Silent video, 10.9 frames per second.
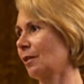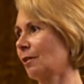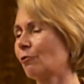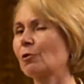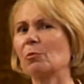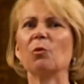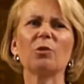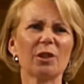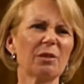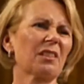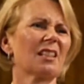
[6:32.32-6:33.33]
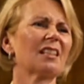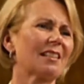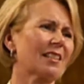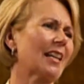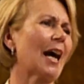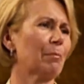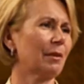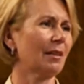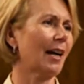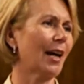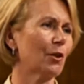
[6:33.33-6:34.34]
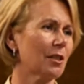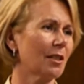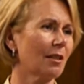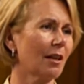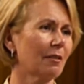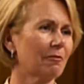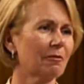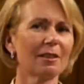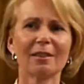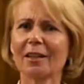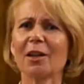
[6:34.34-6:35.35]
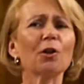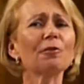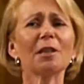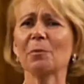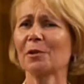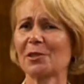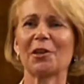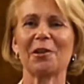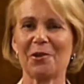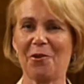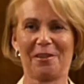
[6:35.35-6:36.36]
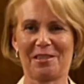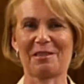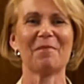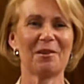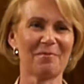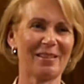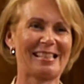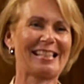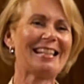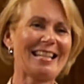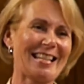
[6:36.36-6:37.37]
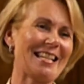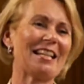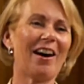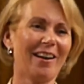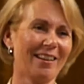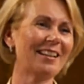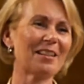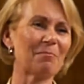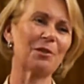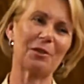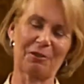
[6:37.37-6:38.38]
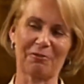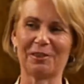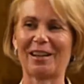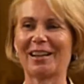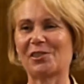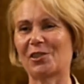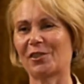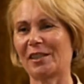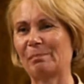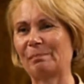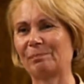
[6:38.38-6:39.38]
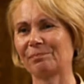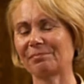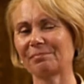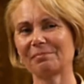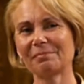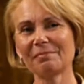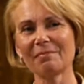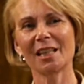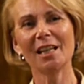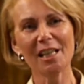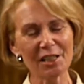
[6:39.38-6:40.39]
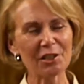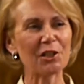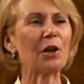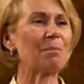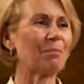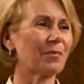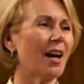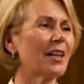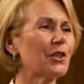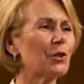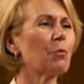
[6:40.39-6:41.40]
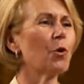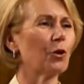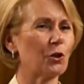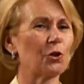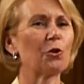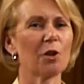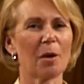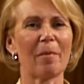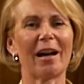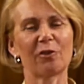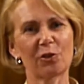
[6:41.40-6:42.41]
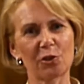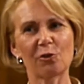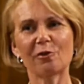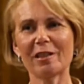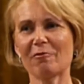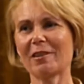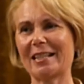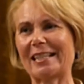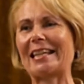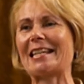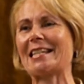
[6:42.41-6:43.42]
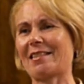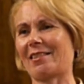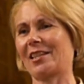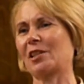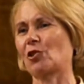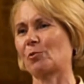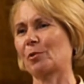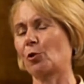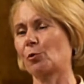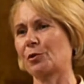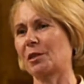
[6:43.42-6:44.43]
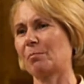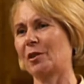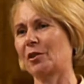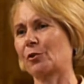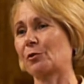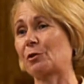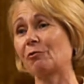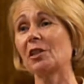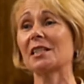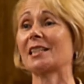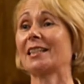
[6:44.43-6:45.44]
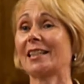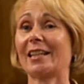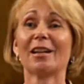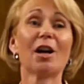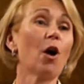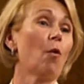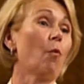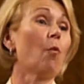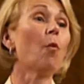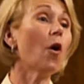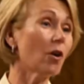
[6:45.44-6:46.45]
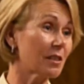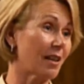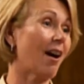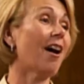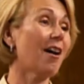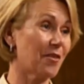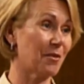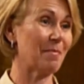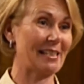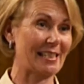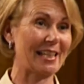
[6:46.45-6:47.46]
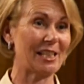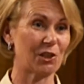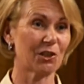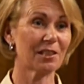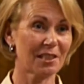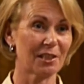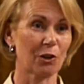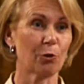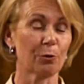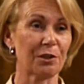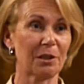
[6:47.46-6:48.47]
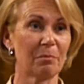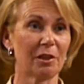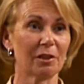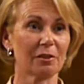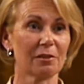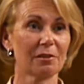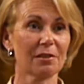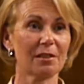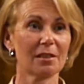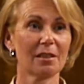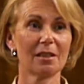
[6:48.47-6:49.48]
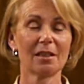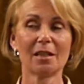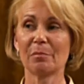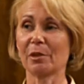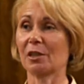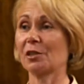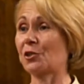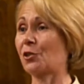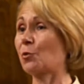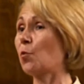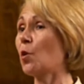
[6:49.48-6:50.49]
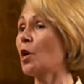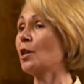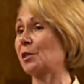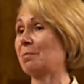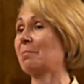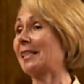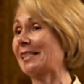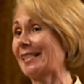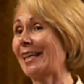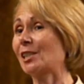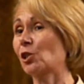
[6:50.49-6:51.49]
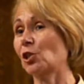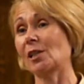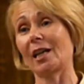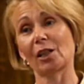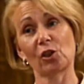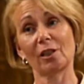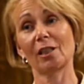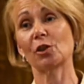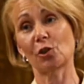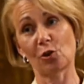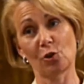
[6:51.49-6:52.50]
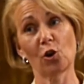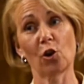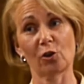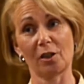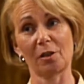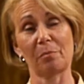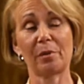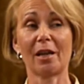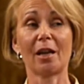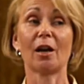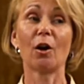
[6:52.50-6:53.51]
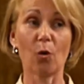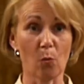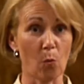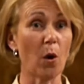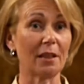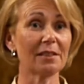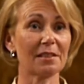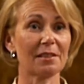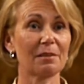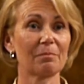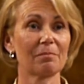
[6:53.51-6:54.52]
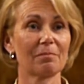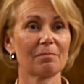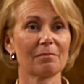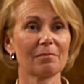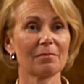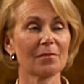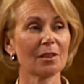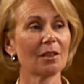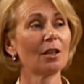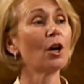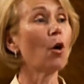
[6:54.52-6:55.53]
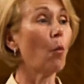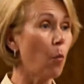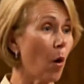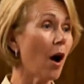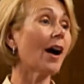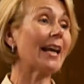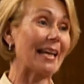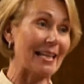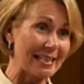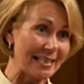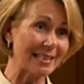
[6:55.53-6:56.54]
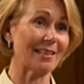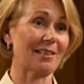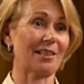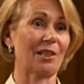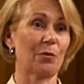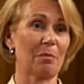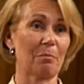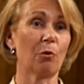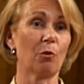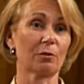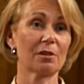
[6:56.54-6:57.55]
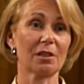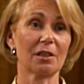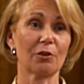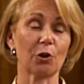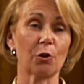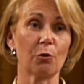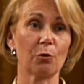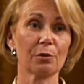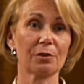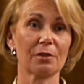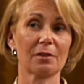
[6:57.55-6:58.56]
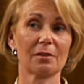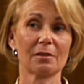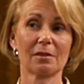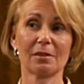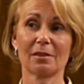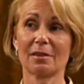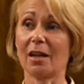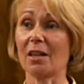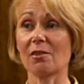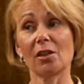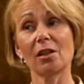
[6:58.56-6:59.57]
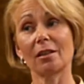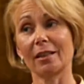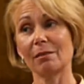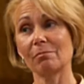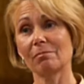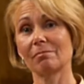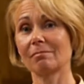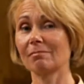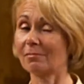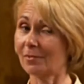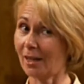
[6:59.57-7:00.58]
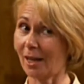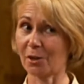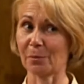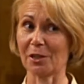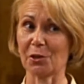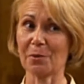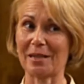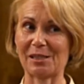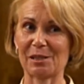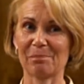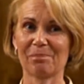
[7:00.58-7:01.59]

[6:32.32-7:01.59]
from all those things that happen out in life, including what's going on at the moment in our beautiful country. So I just want to talk about three really key things from A Course in Miracles. Firstly, what are the meditations in A Course in Miracles? Because the word meditation actually does not appear once. Why is it so important in the Course? And thirdly, how do we do it?